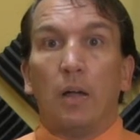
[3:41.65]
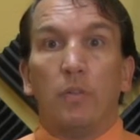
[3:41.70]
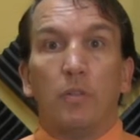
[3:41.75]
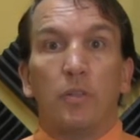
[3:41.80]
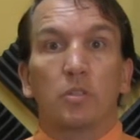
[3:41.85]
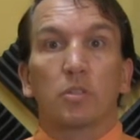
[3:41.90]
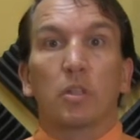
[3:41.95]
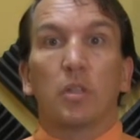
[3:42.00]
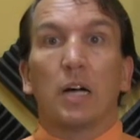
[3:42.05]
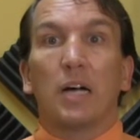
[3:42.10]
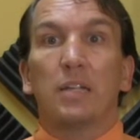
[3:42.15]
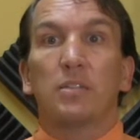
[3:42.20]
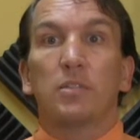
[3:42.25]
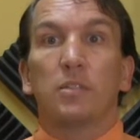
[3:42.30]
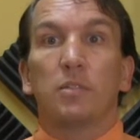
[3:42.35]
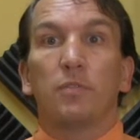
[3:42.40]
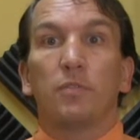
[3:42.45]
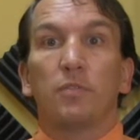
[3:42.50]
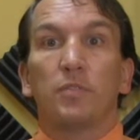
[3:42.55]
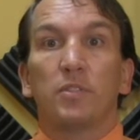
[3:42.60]
There's lots
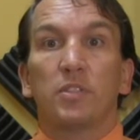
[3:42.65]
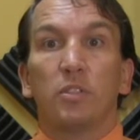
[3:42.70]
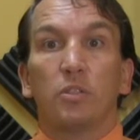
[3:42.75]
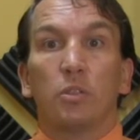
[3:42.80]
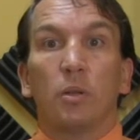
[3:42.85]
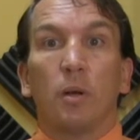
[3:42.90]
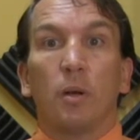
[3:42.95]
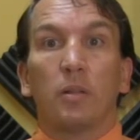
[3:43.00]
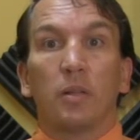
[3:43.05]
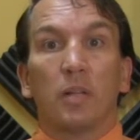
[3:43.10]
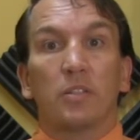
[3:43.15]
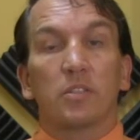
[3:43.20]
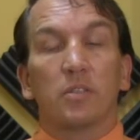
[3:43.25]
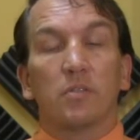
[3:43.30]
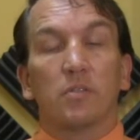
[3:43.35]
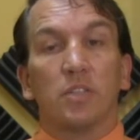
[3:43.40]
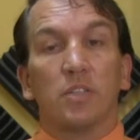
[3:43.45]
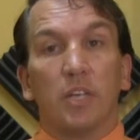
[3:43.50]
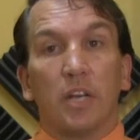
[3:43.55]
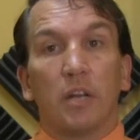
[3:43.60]
of
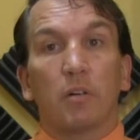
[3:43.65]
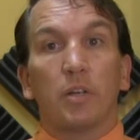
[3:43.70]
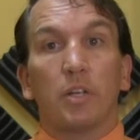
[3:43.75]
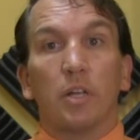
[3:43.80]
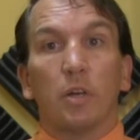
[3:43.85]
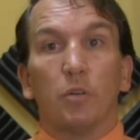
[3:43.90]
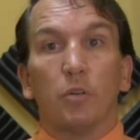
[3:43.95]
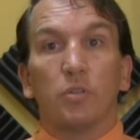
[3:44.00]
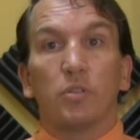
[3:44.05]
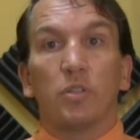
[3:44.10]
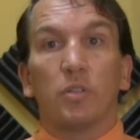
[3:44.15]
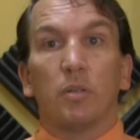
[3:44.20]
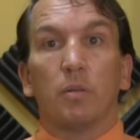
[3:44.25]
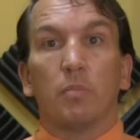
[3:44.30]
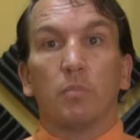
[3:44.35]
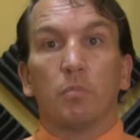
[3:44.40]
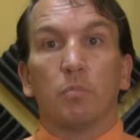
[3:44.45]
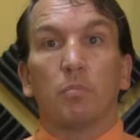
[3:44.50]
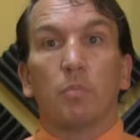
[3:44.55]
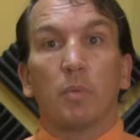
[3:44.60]
scenarios,
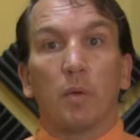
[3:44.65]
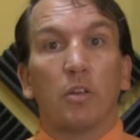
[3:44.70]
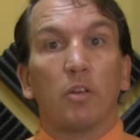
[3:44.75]
and